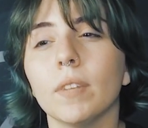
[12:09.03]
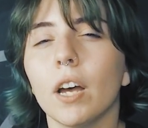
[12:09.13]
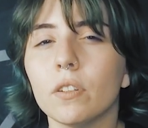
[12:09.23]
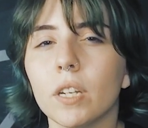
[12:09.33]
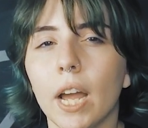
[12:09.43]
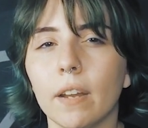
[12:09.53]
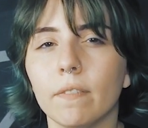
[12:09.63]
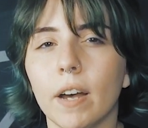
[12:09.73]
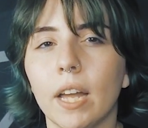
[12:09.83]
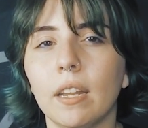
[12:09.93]
I was trying to
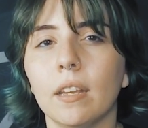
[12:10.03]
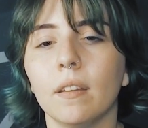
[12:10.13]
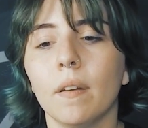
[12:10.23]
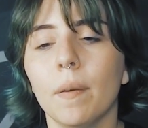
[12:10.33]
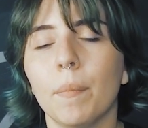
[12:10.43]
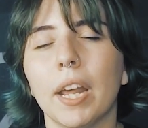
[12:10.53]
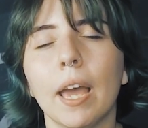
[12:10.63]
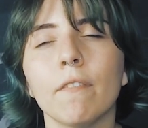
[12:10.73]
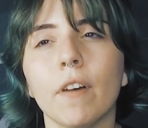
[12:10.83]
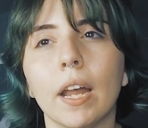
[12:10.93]
find it, but I
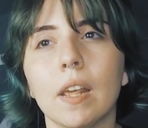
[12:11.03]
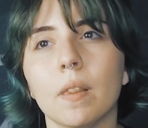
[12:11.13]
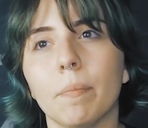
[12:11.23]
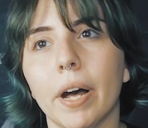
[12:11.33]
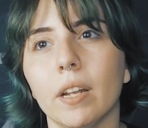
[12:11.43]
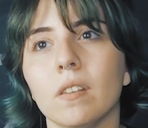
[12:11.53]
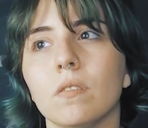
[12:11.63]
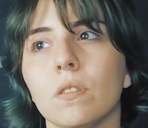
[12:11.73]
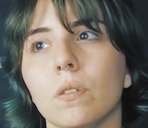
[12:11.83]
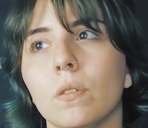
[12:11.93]
kept finding the
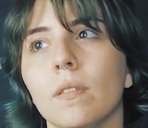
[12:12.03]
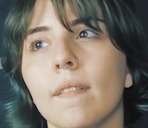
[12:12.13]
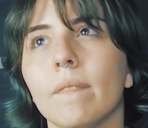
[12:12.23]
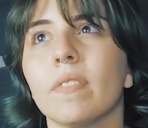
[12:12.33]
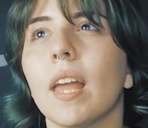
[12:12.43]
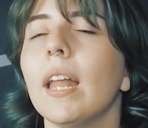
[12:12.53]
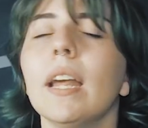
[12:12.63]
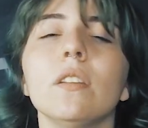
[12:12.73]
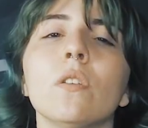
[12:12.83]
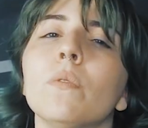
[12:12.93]
bodysuit, and
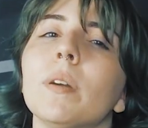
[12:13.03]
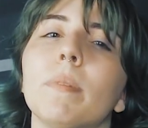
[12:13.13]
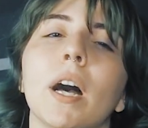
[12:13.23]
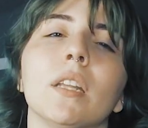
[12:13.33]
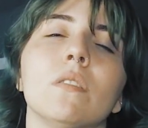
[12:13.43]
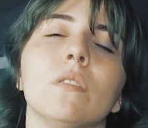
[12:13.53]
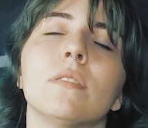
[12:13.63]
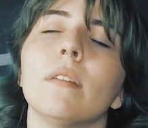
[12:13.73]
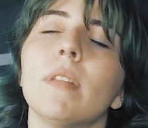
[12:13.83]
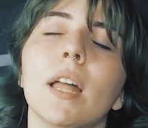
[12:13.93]
I don't wear
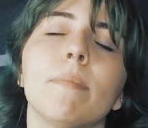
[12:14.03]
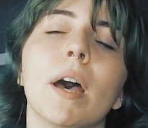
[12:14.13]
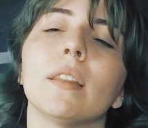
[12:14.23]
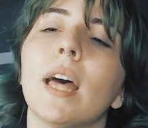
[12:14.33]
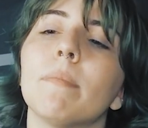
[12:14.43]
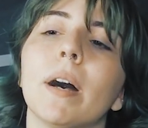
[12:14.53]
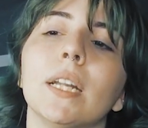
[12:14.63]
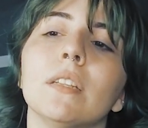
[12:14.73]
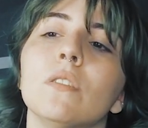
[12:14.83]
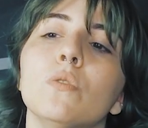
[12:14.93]
bodysuits. I'm not about that
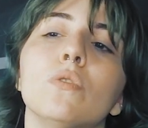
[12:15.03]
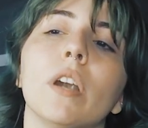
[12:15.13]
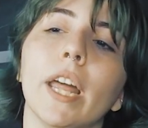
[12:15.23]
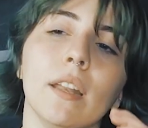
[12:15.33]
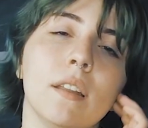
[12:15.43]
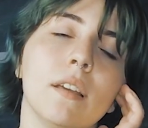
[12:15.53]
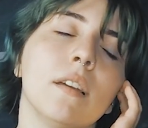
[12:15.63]
bodysuit trend.